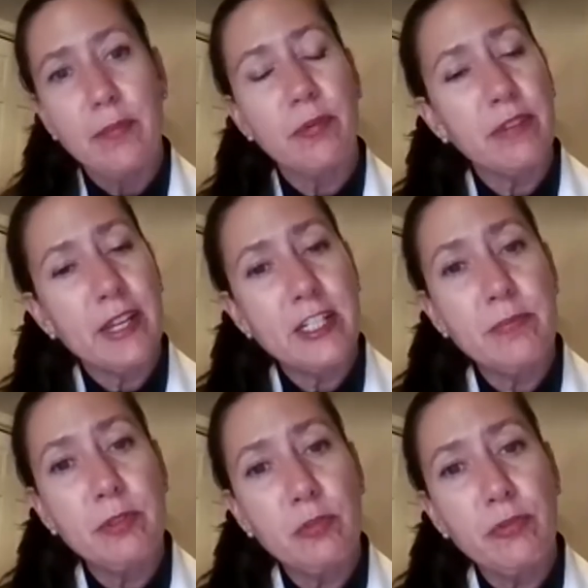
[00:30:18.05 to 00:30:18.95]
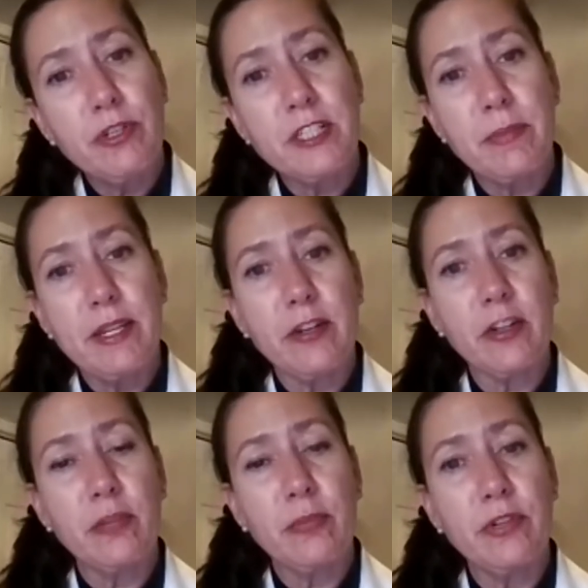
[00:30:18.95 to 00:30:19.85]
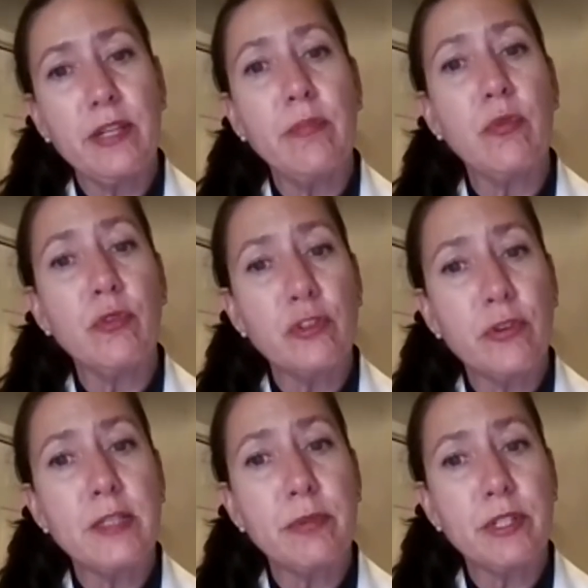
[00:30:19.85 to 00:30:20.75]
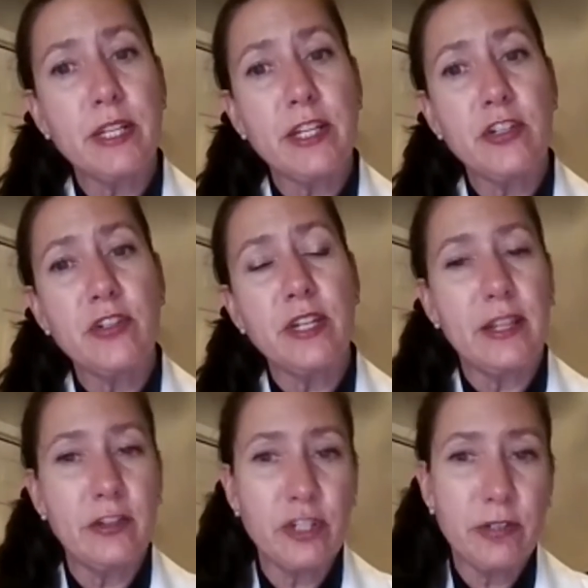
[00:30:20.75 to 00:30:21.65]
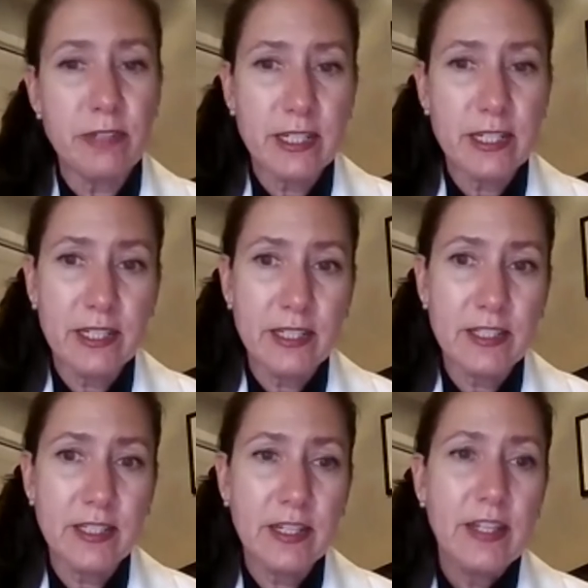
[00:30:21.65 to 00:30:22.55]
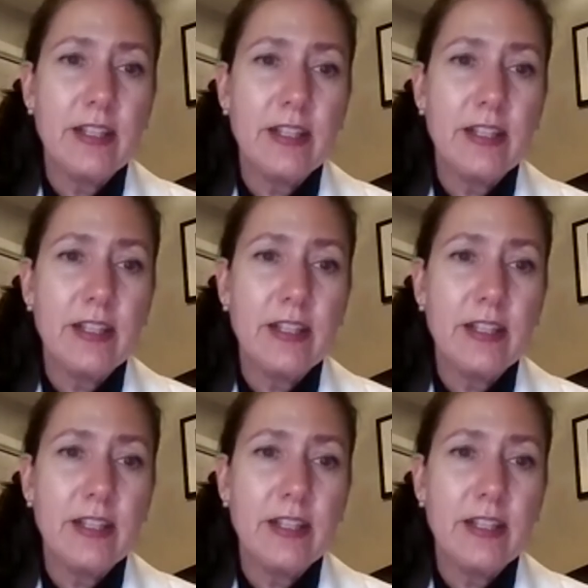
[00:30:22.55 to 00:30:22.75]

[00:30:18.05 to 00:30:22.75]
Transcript: and provides a blueprint to make our community more transportation and energy resilient.